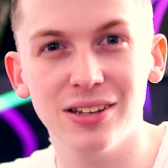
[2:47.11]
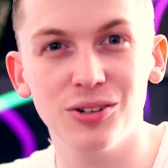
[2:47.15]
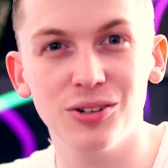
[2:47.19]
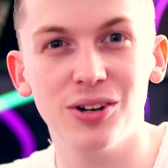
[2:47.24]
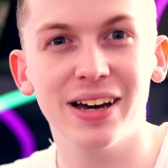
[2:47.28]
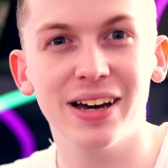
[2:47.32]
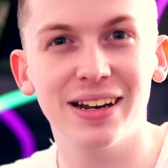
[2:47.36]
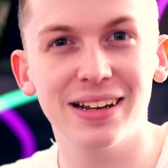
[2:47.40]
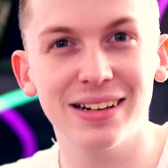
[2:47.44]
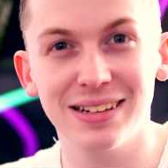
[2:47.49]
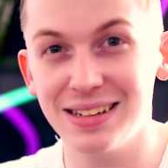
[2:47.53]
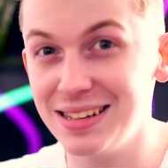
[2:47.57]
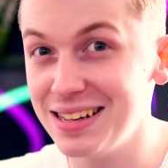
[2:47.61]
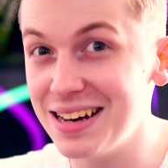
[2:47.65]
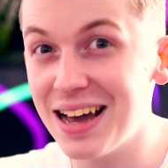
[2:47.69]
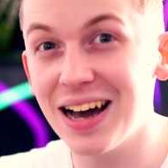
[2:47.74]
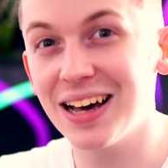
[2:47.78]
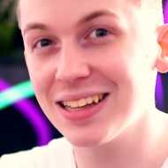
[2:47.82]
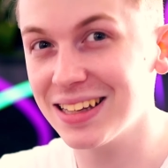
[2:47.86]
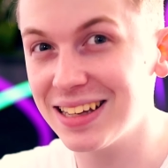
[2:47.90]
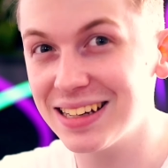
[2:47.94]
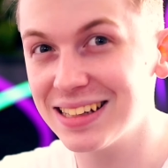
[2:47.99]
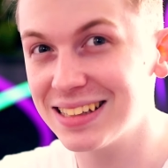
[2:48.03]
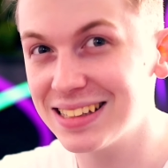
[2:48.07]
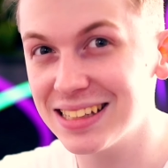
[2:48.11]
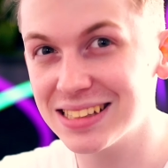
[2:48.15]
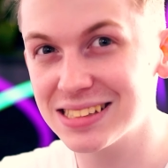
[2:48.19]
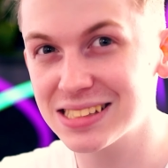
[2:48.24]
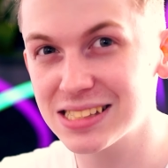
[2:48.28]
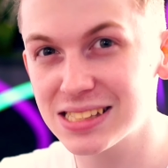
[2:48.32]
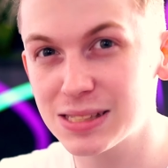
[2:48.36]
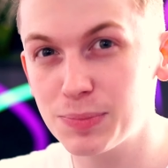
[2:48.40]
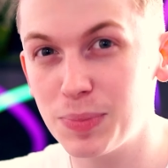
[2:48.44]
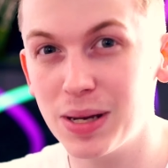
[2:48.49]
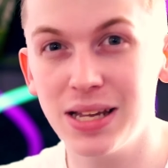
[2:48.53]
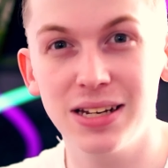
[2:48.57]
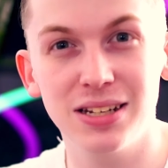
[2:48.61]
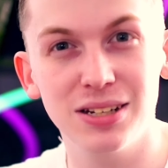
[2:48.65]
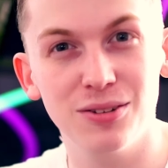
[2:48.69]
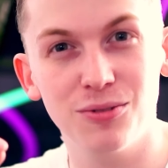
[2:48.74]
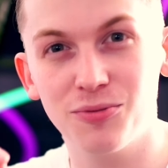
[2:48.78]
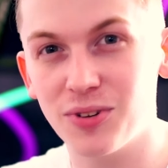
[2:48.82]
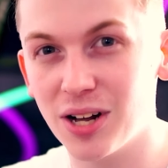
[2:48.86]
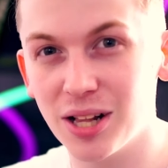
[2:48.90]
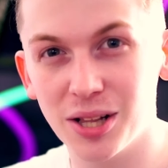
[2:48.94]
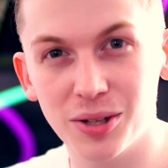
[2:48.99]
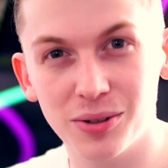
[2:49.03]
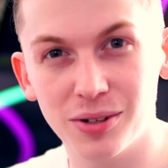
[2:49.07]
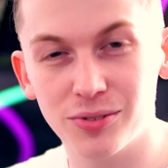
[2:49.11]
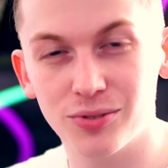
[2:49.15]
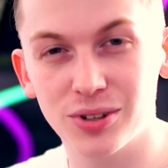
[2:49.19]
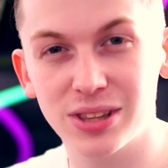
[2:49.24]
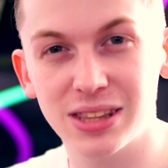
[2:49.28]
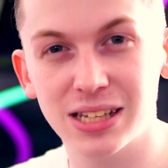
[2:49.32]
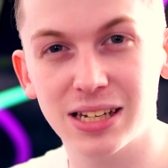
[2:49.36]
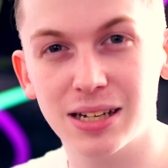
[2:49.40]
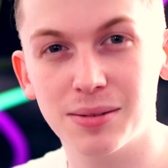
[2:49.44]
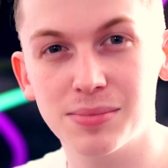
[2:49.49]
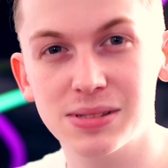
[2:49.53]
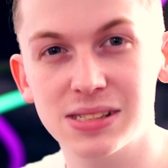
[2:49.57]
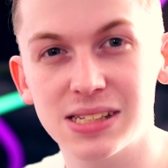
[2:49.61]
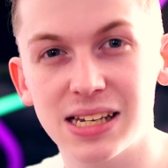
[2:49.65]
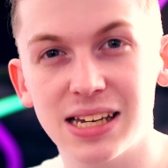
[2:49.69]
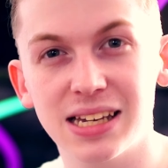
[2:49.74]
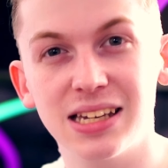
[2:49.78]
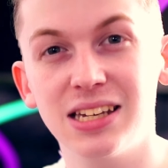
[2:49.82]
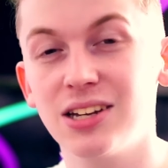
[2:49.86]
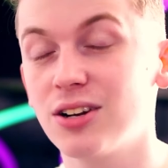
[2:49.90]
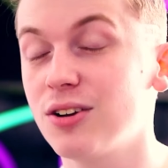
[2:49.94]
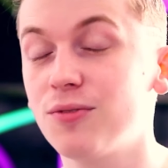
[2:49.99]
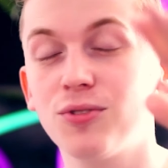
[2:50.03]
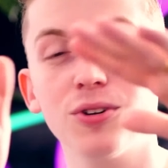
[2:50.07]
You gotta not let it get suspended, follow everything I'm saying here.